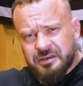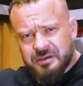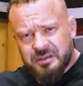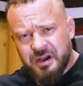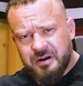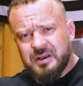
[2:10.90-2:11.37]
you
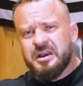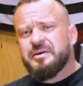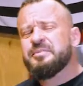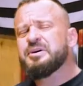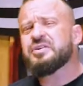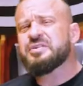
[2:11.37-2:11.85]
know,
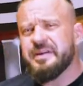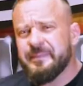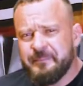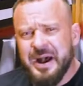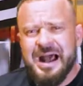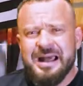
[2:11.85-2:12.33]
because the
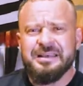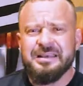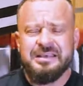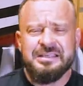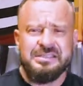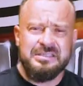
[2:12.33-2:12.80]
body
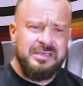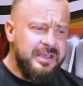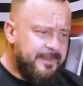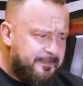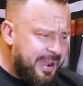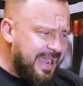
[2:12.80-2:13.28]
is
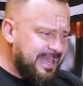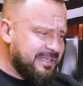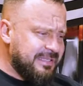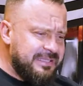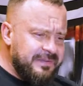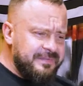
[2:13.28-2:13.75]

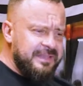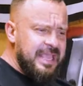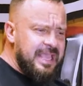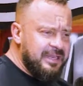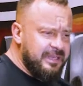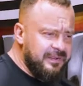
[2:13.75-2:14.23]
positive,
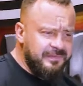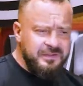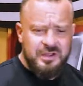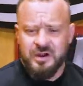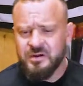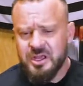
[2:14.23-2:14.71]
negative, you
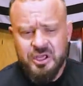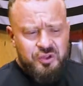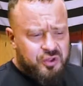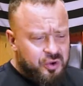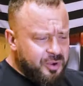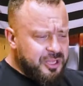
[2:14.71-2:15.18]
know.
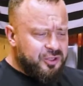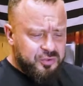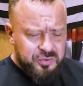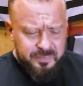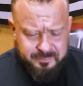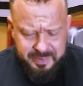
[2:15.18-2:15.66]
So when you
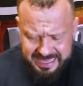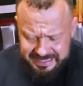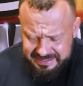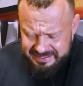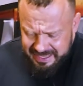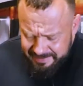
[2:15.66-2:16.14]
do
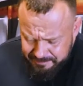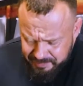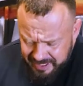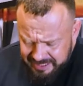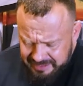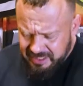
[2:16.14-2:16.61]
bicep,
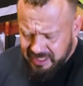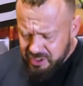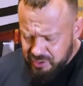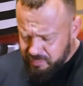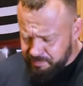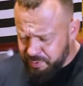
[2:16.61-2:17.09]
right,
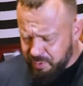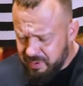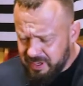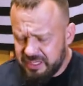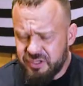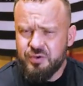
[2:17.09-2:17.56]
you
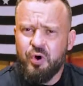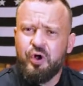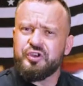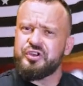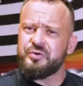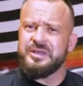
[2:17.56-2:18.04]
pulling, you
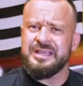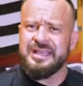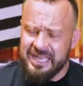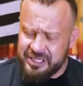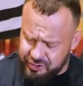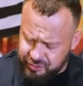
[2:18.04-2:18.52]
also
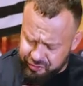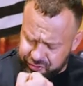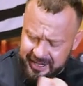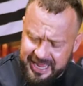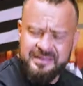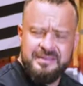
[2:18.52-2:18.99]
engage your
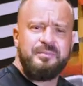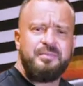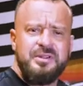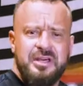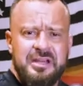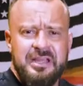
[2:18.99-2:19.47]
tricep
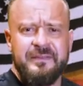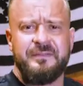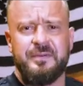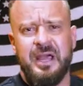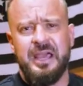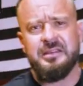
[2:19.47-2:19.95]
with the
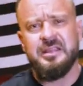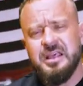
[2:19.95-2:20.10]
lift, right?